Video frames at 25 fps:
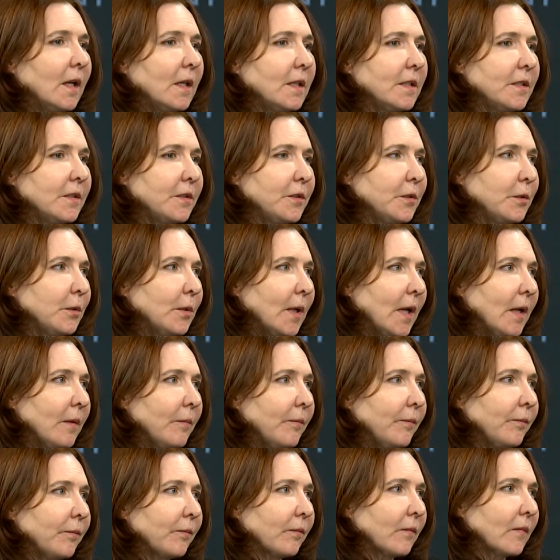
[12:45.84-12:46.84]

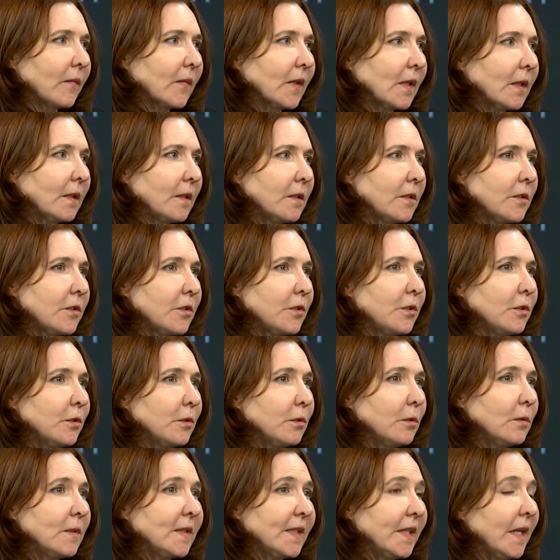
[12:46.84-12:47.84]

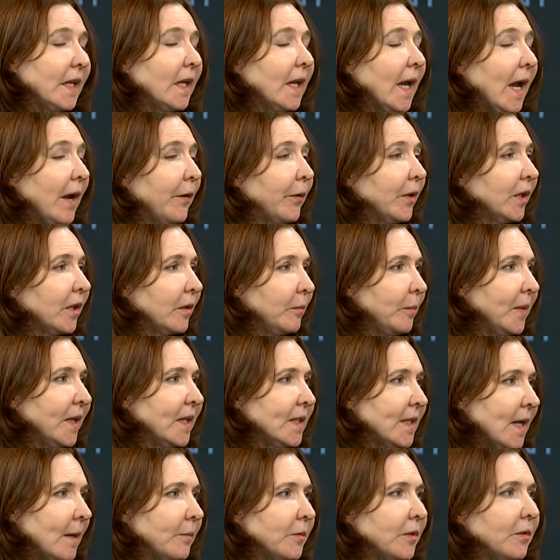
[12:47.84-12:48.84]
to see how it can be
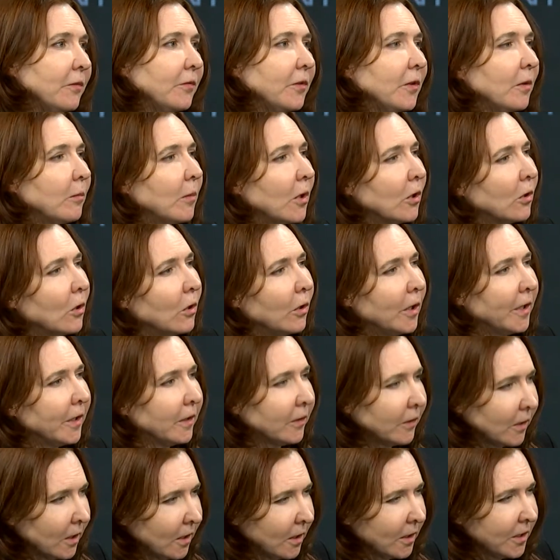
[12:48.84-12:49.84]
adapted for the
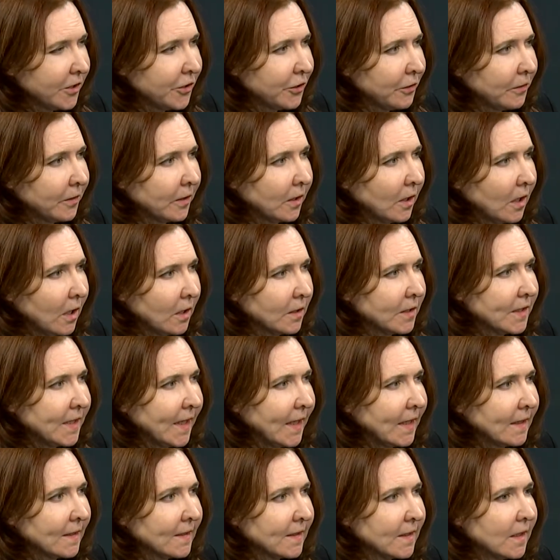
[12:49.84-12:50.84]
Mongolian culture and
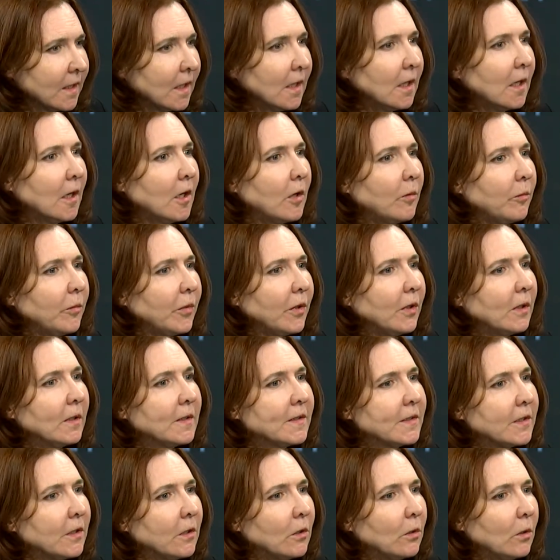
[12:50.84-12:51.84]
context, but
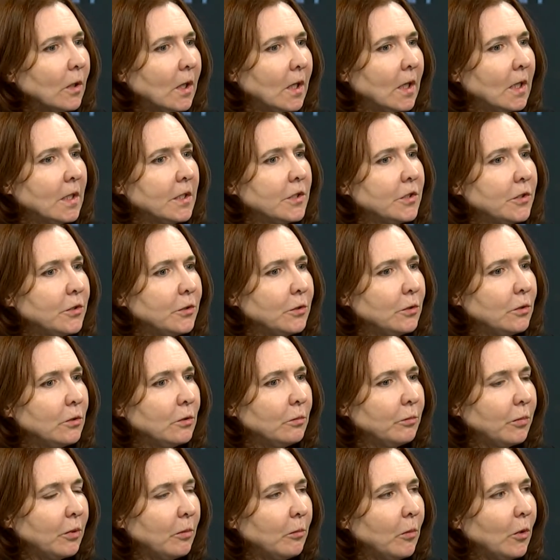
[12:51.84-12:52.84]
also to
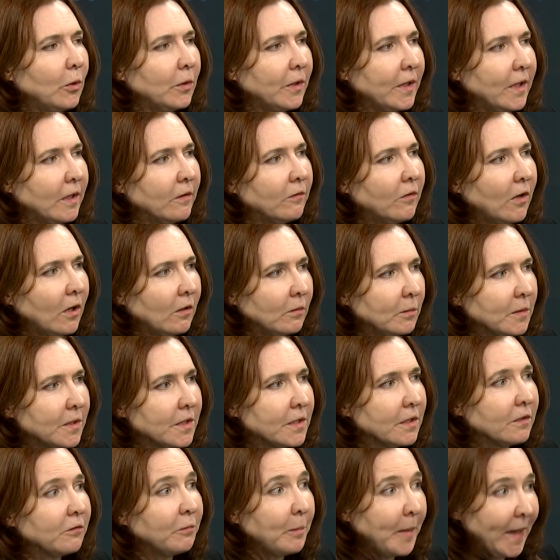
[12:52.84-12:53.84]
promote the involvement
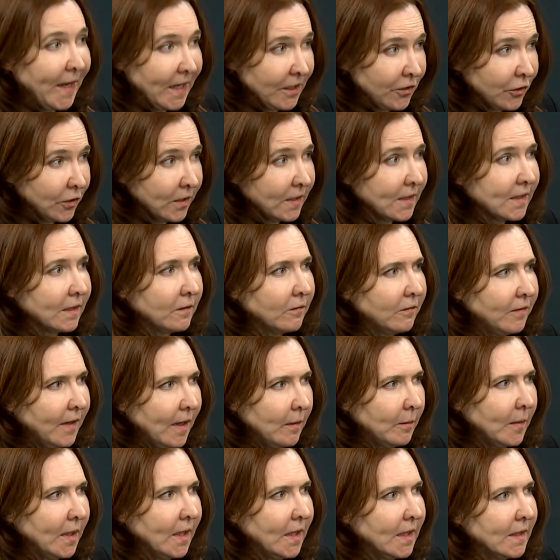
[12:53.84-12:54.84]
of patients and
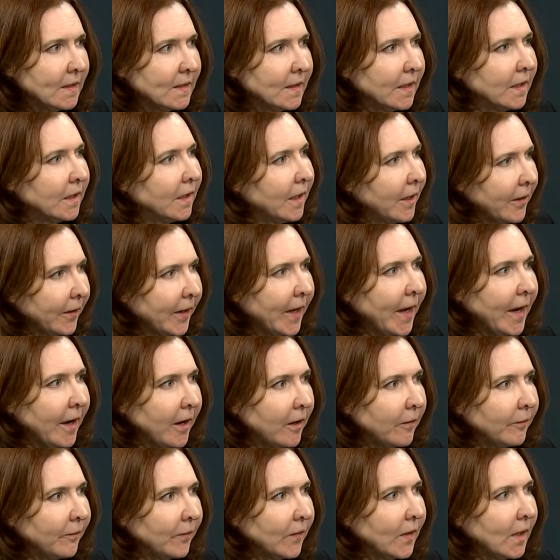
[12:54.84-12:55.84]
families in their
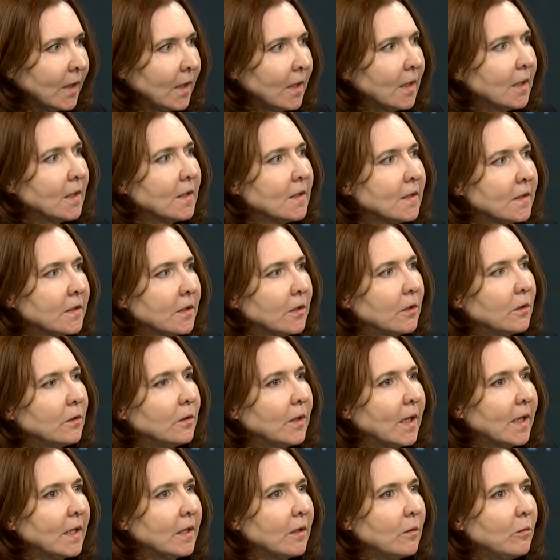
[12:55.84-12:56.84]
care. So
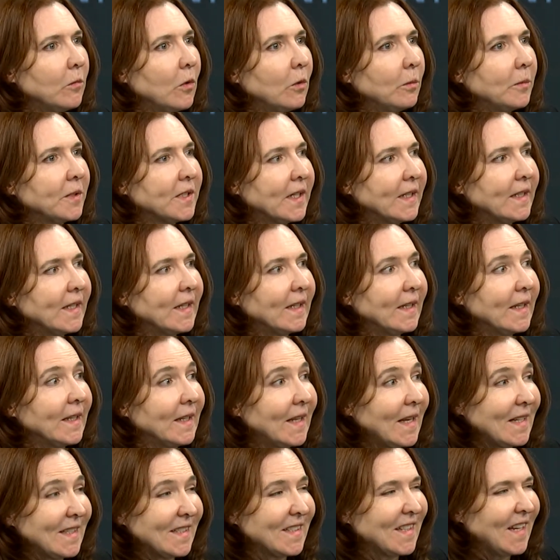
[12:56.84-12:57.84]
at the moment I think that
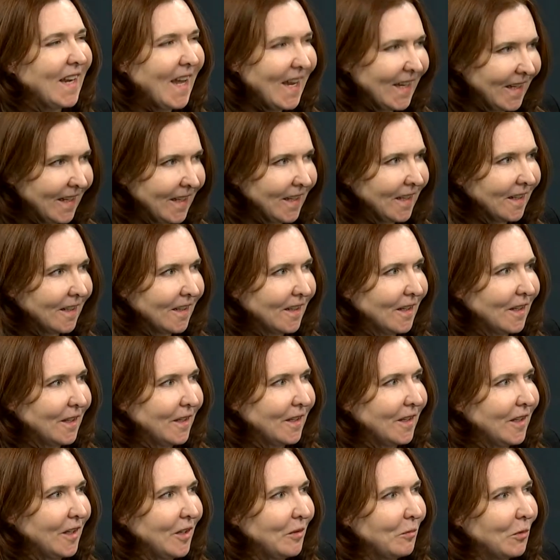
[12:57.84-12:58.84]
that's lacking
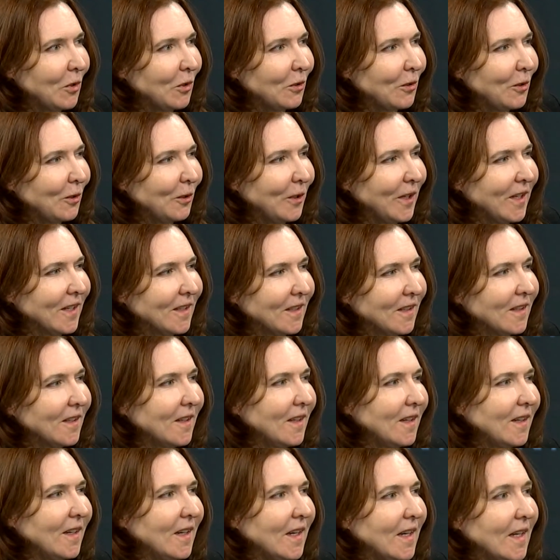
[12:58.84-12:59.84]
in Mongolia,
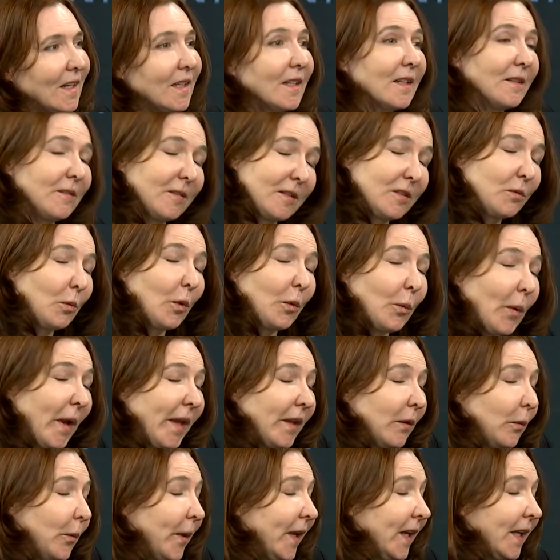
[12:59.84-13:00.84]
and it's one way
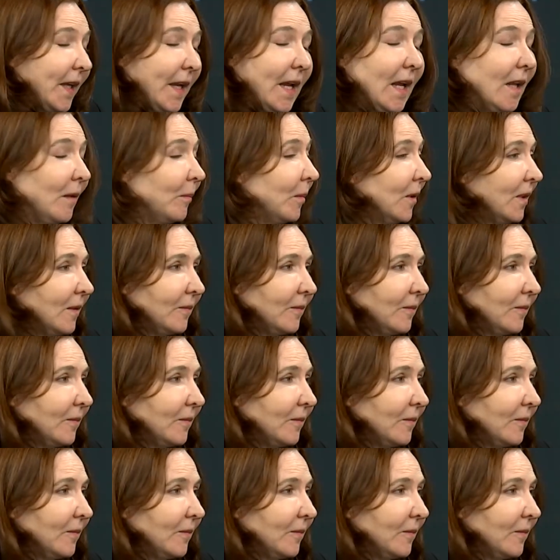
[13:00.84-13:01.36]
that we can help.